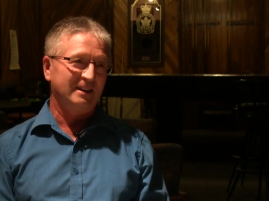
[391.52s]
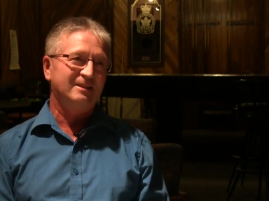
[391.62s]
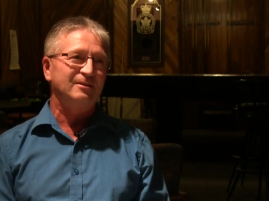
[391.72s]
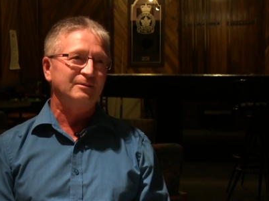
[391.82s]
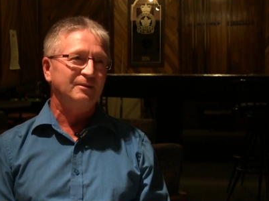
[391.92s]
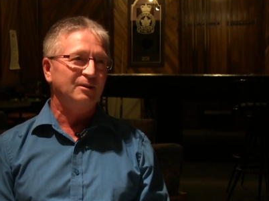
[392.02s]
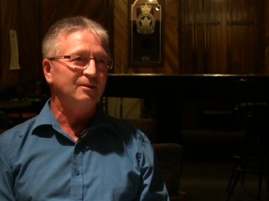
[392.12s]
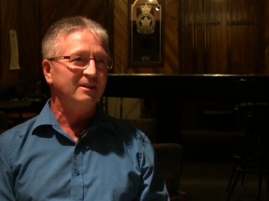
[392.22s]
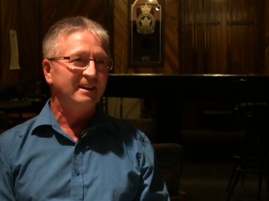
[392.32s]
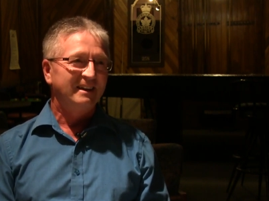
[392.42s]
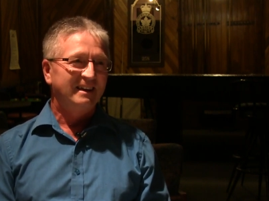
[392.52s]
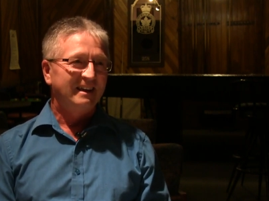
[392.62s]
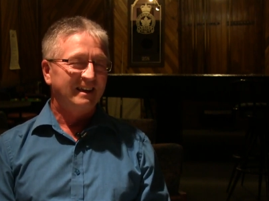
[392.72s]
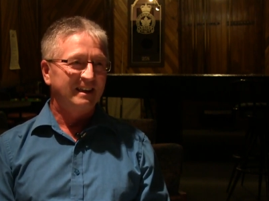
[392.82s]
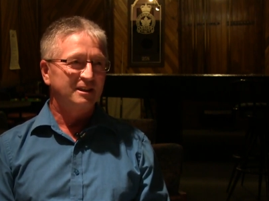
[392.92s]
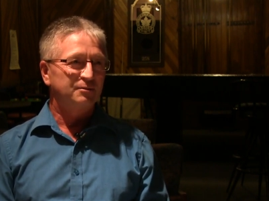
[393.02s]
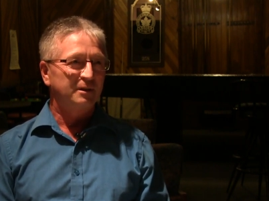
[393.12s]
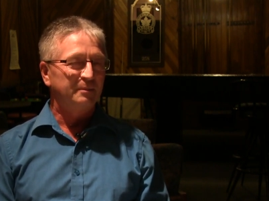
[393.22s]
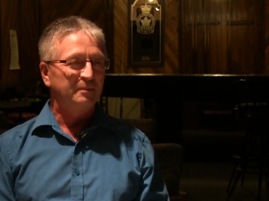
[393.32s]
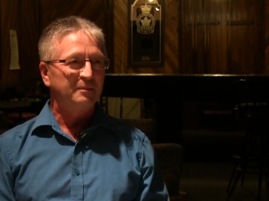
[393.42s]
I don't know. I guess
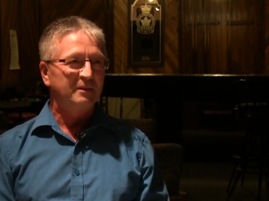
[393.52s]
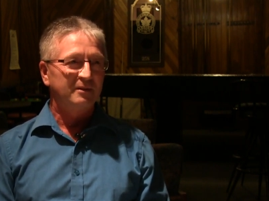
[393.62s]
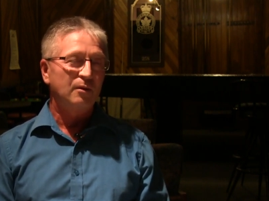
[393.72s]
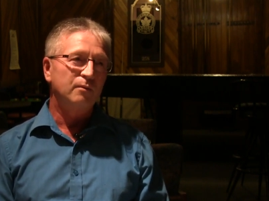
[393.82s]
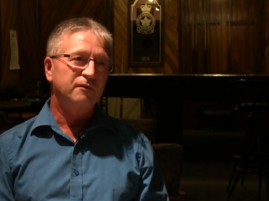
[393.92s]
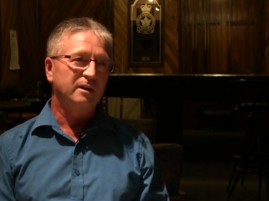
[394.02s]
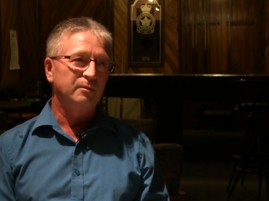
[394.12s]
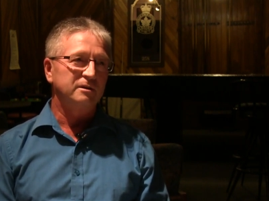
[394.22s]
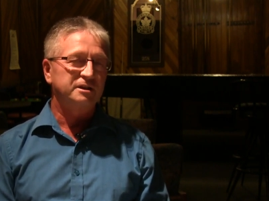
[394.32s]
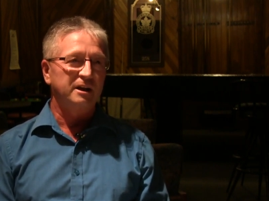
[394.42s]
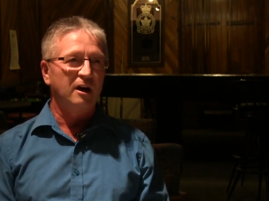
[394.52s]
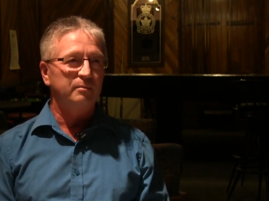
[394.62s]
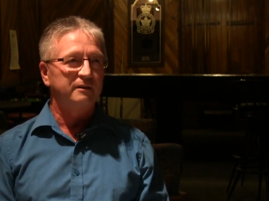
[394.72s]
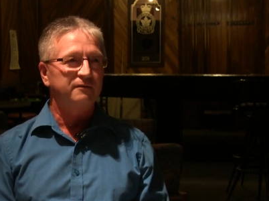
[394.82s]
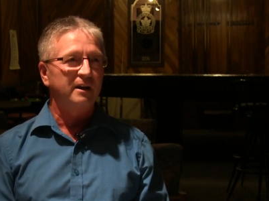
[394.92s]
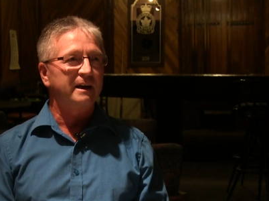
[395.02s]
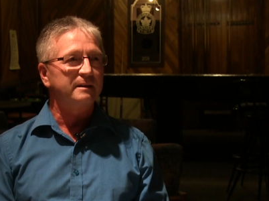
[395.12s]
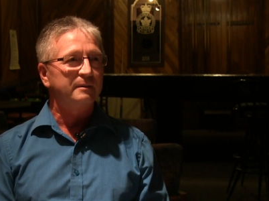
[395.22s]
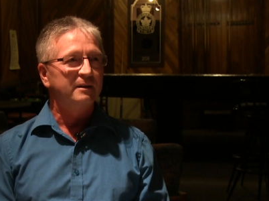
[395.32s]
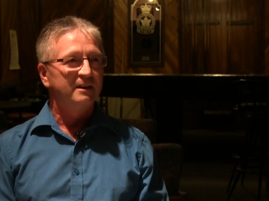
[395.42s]
we, hopefully we'll see Albert
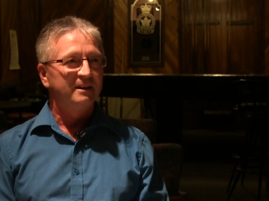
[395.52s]
Flat.